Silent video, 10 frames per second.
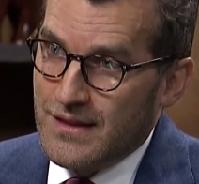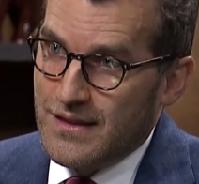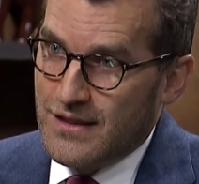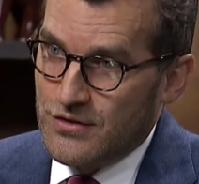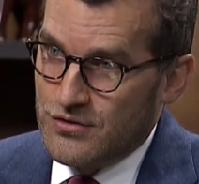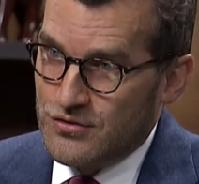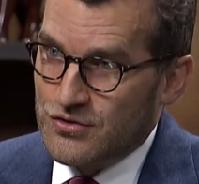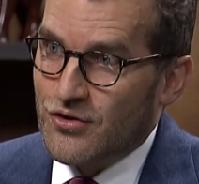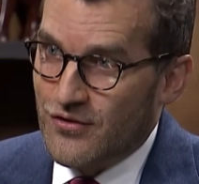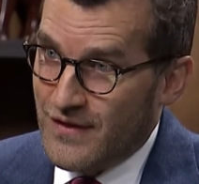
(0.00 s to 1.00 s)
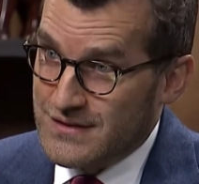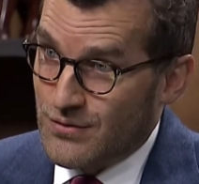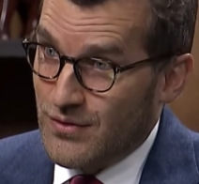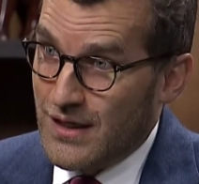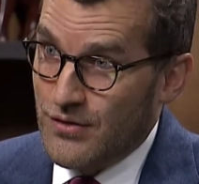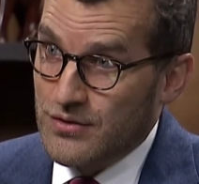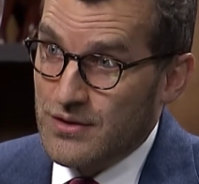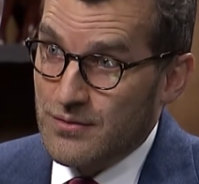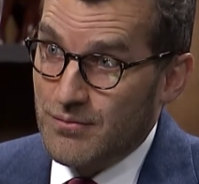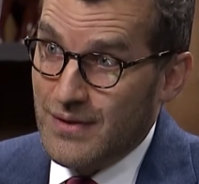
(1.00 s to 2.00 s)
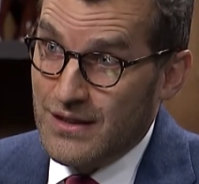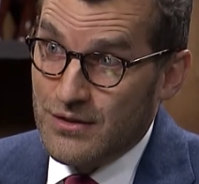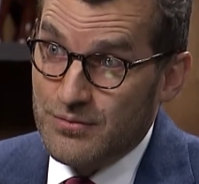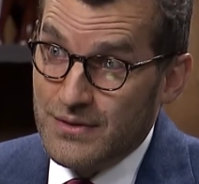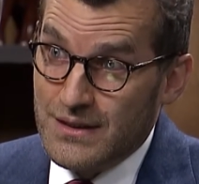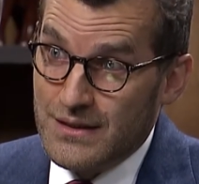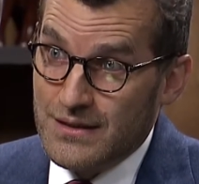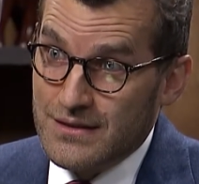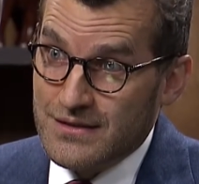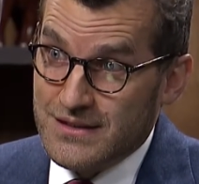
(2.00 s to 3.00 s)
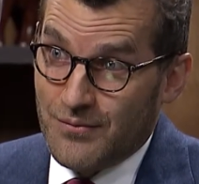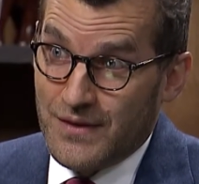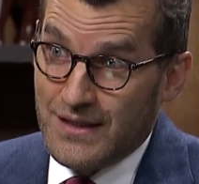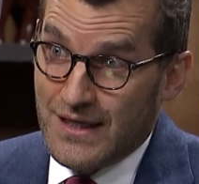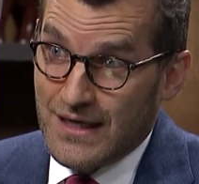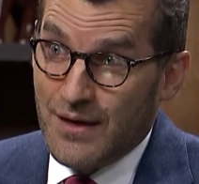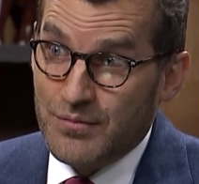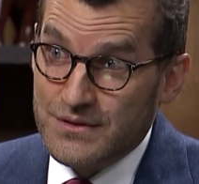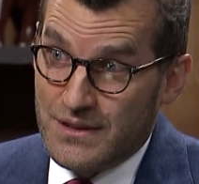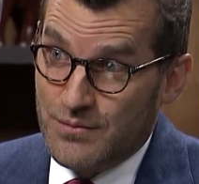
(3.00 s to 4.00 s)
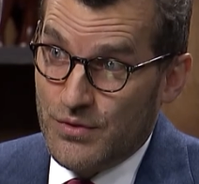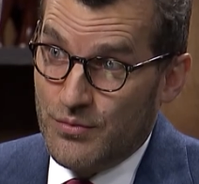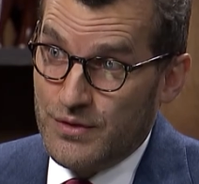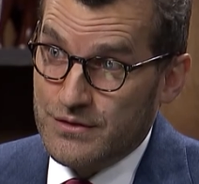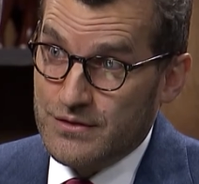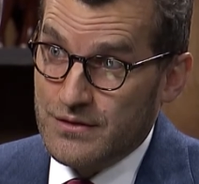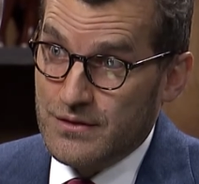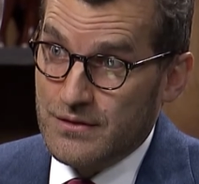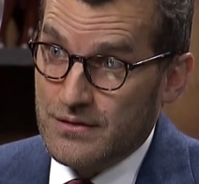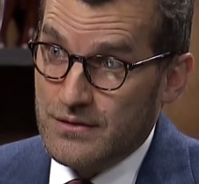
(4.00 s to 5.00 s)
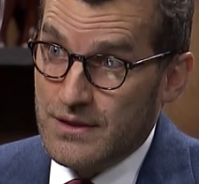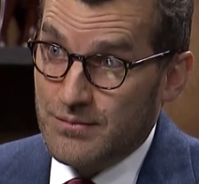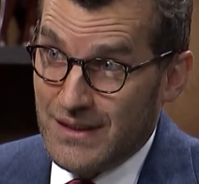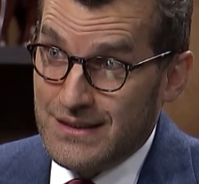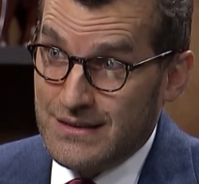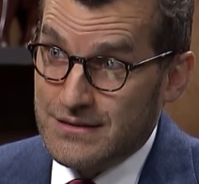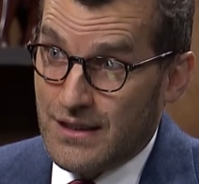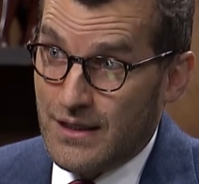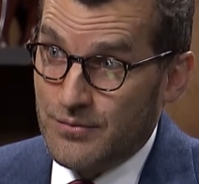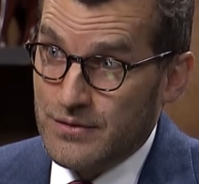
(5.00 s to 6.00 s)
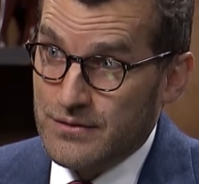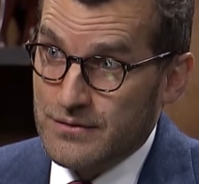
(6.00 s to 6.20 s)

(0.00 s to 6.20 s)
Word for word: then to turn things around may not be something that happens in a moment. It may take time.